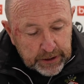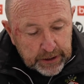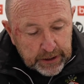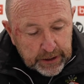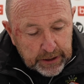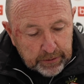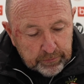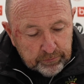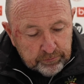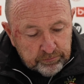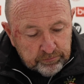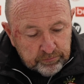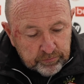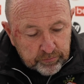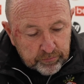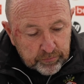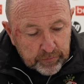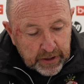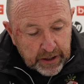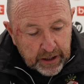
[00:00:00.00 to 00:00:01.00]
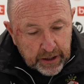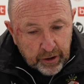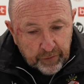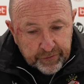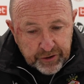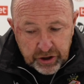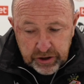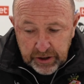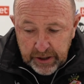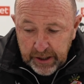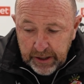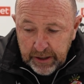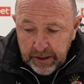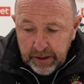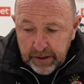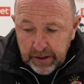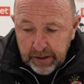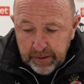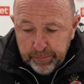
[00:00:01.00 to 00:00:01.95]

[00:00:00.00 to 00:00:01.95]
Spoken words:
And obviously,